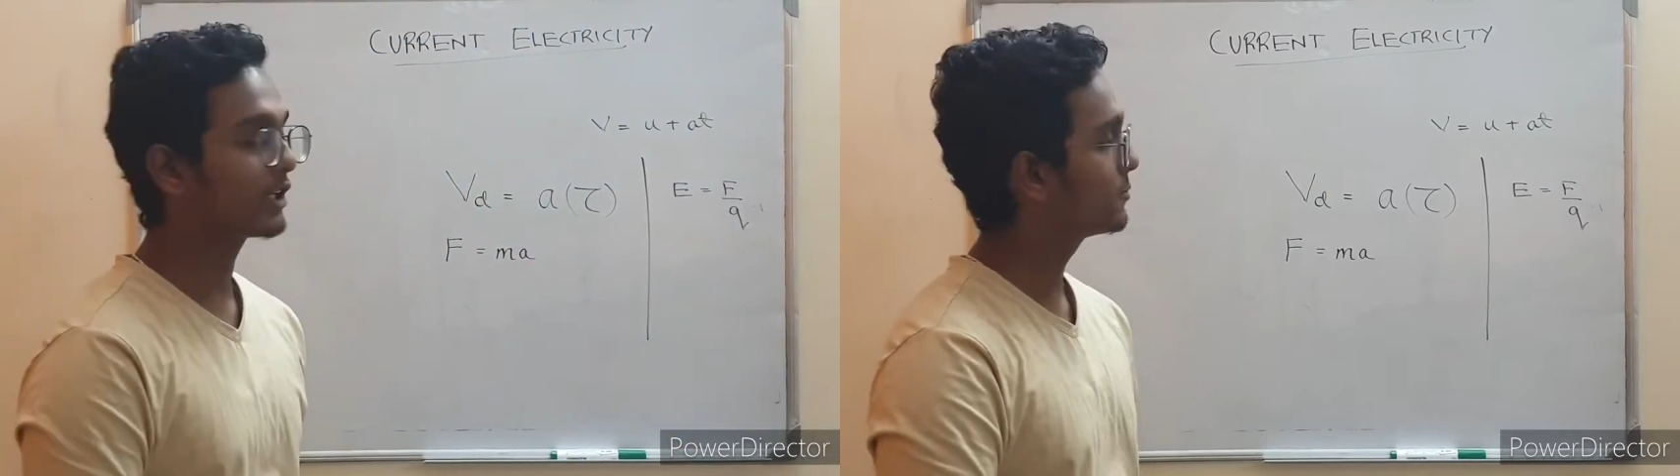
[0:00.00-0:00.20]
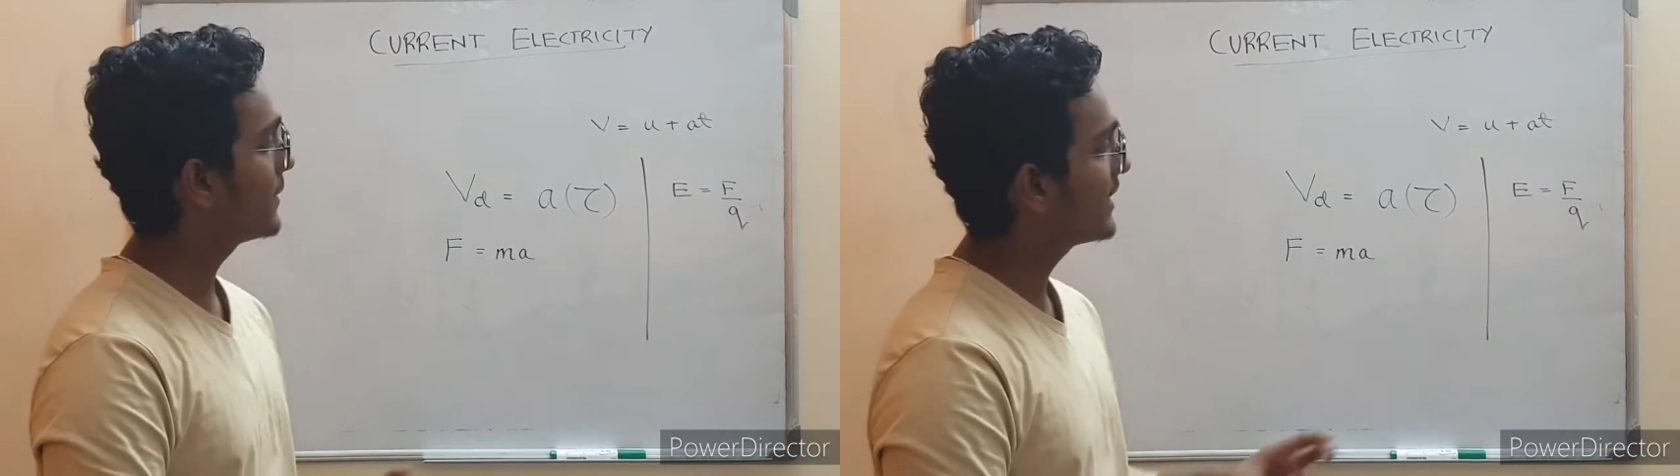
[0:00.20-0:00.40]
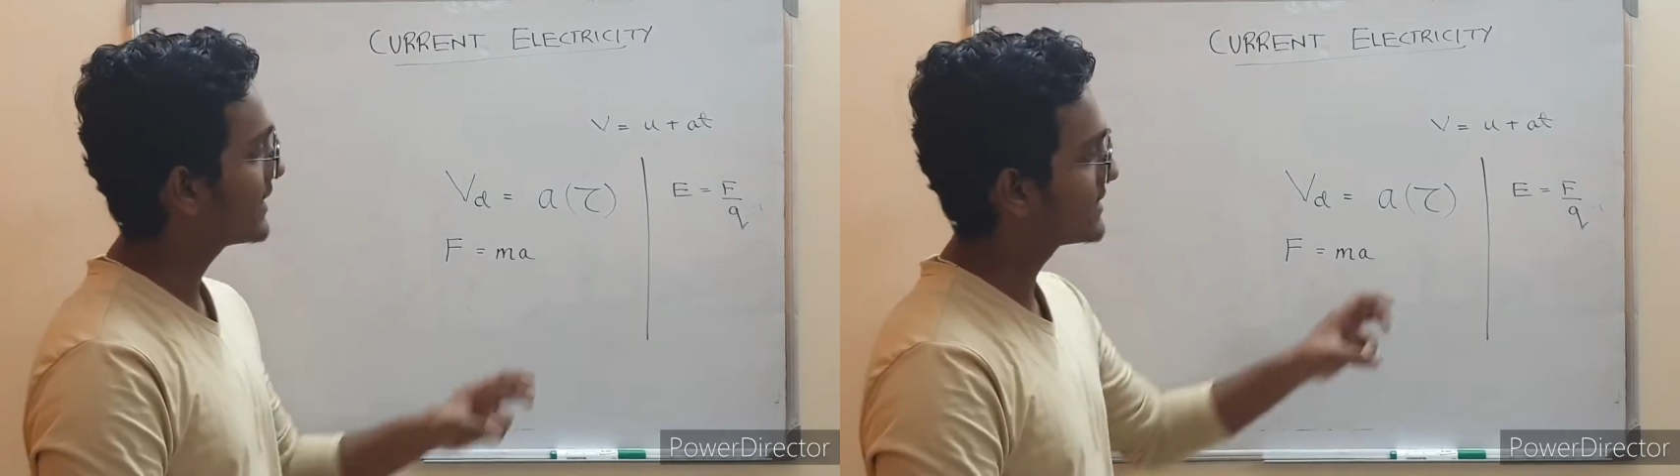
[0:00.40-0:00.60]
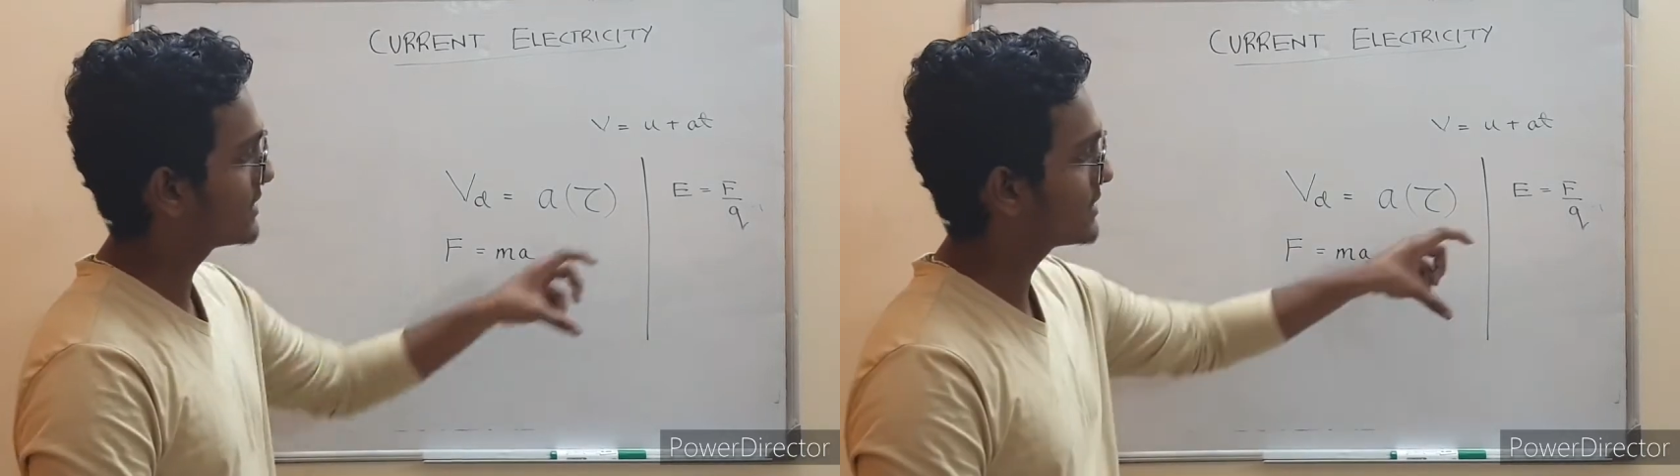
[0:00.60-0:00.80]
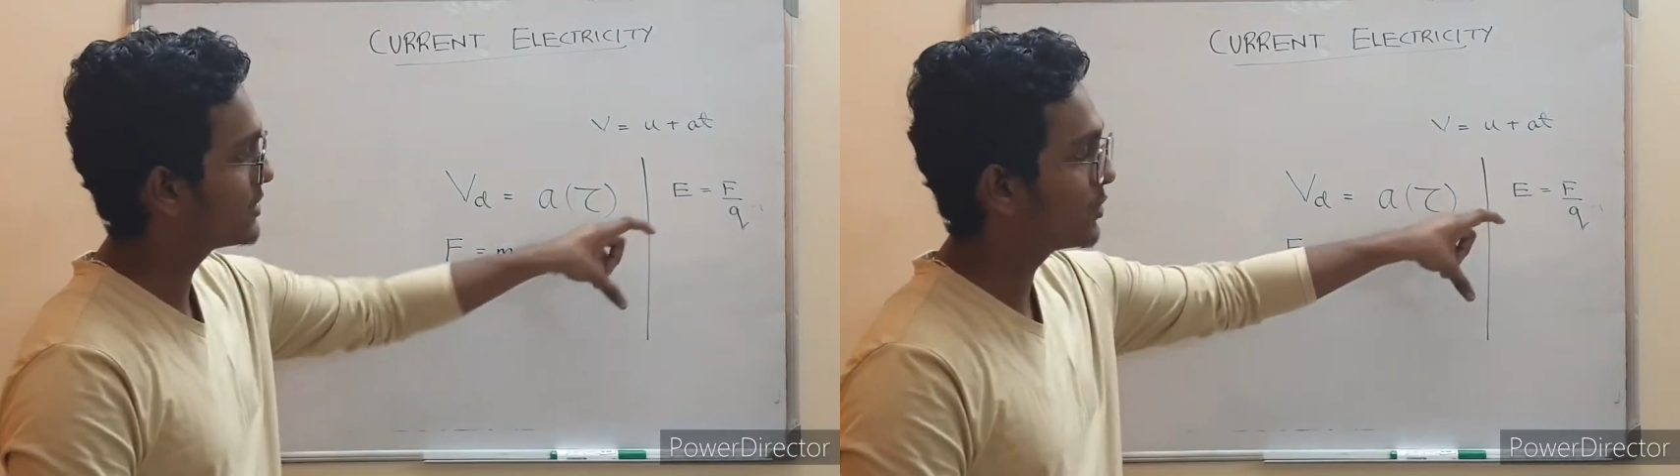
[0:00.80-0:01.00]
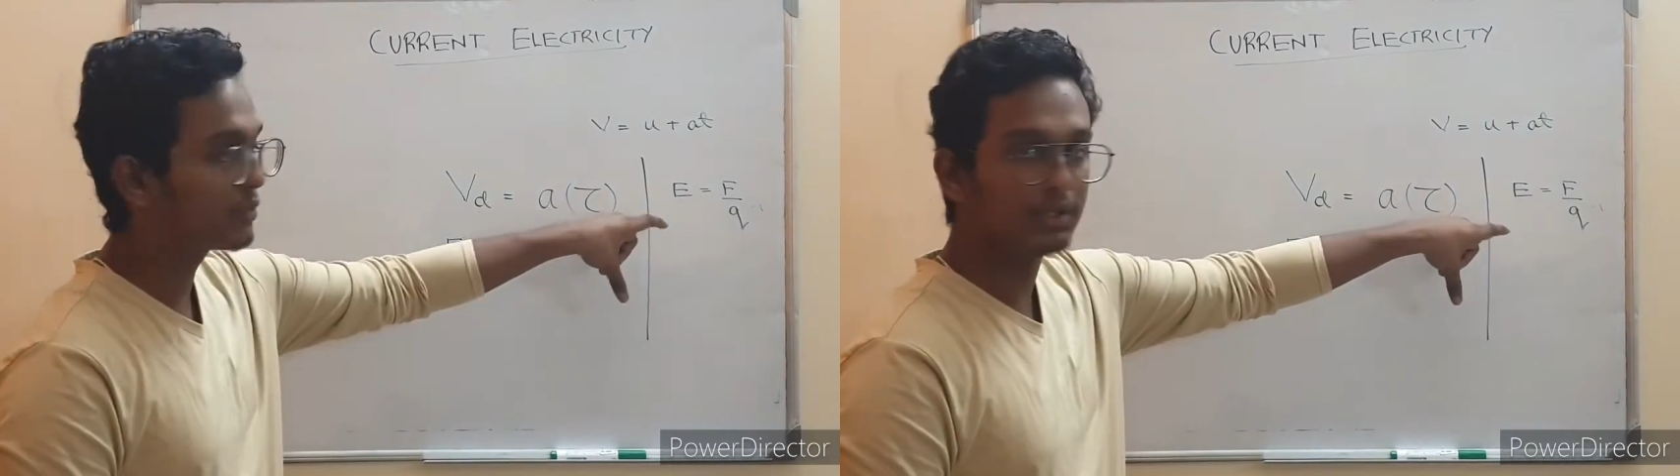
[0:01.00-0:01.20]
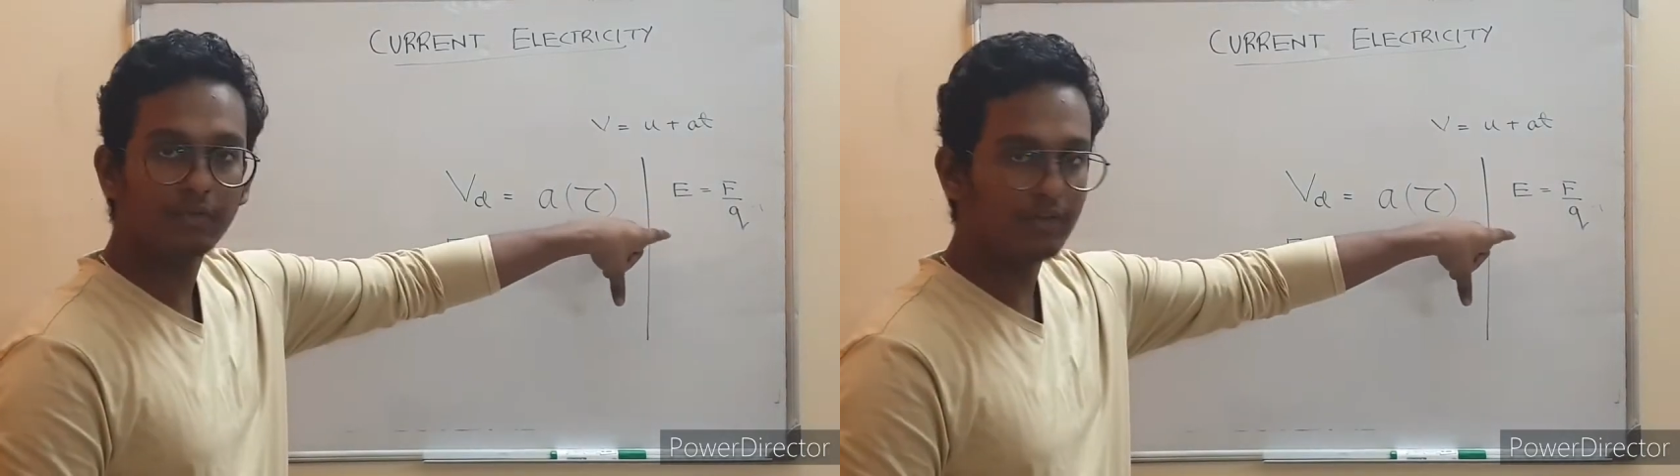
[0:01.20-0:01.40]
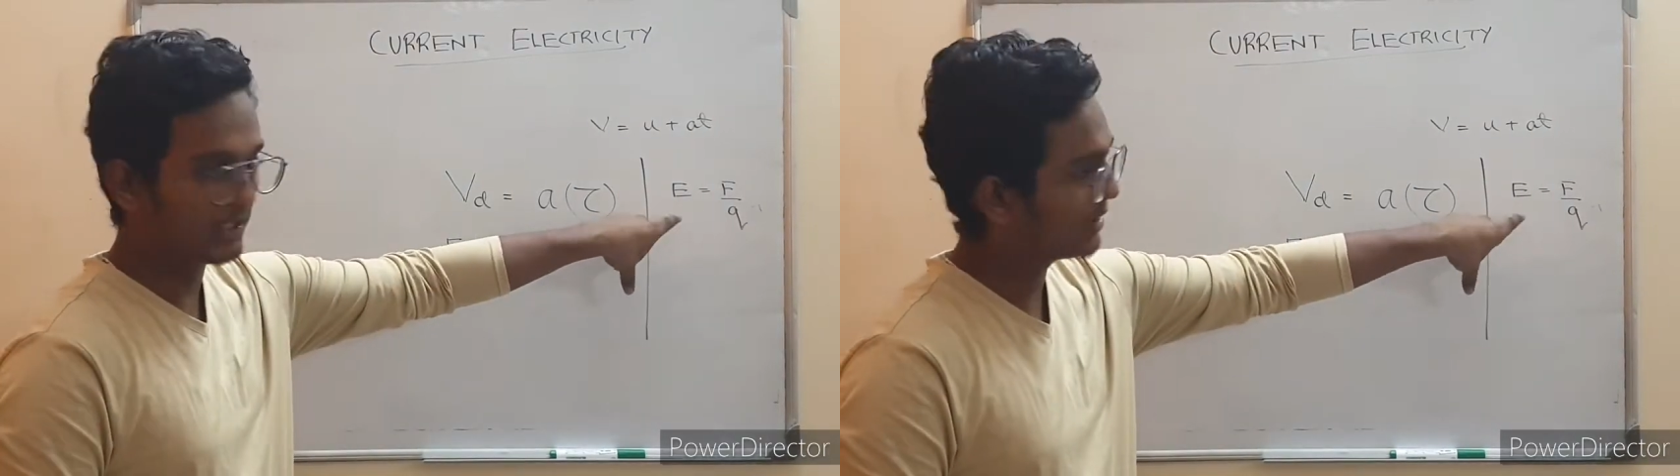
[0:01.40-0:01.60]
experiences due to
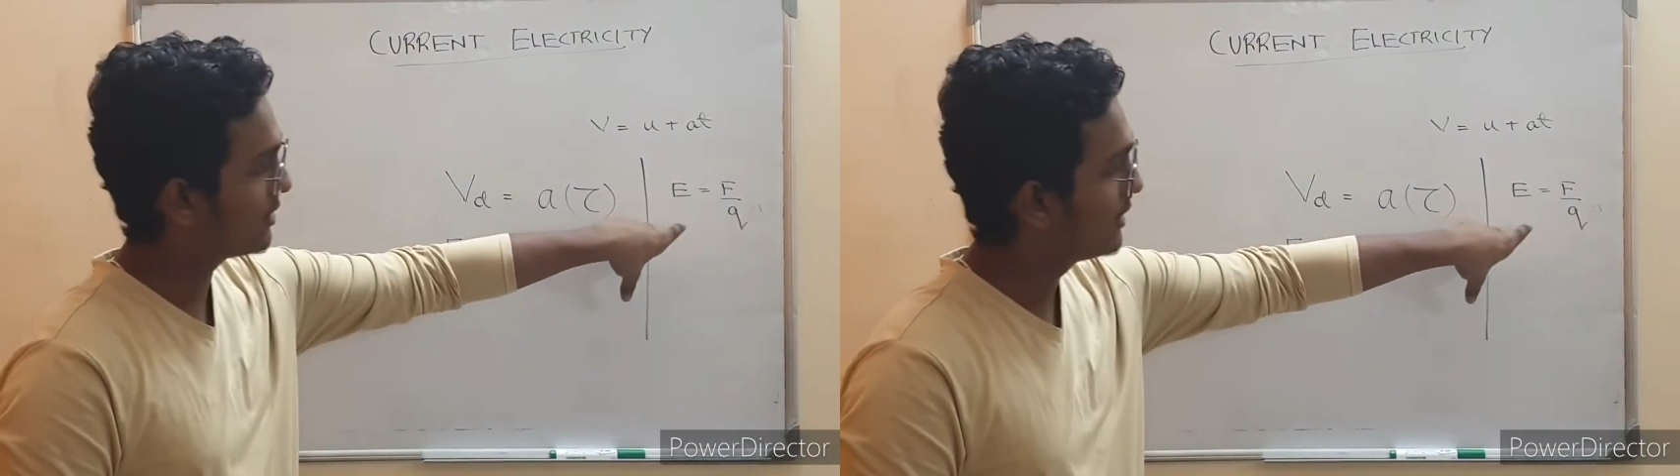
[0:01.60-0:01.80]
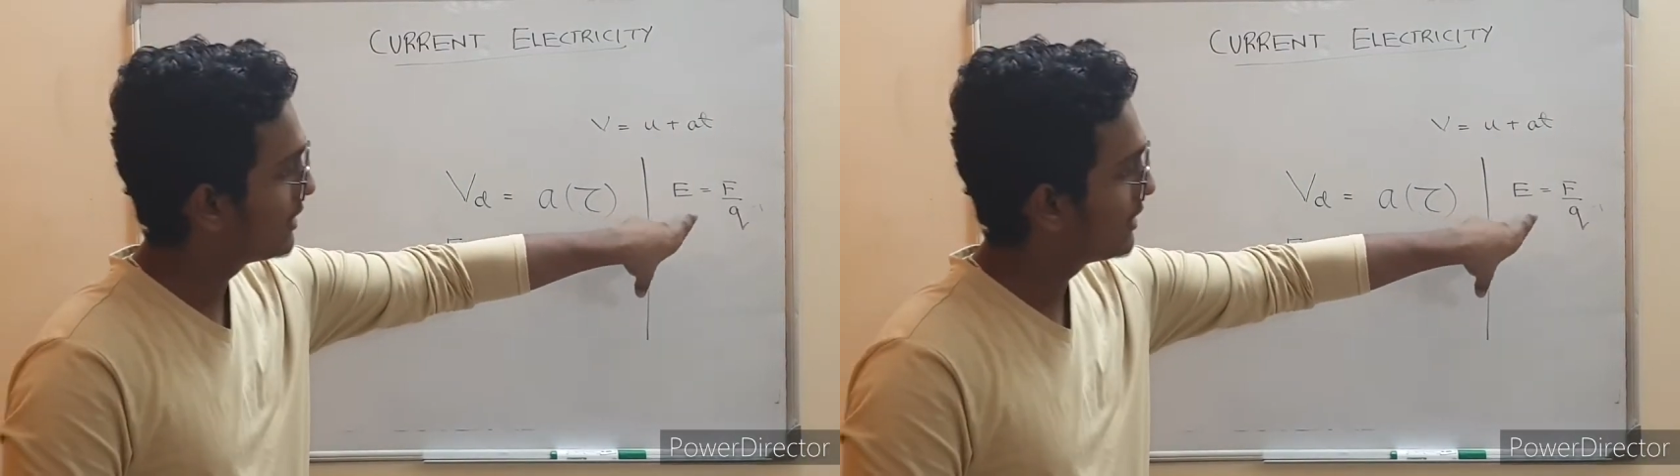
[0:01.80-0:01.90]
the field,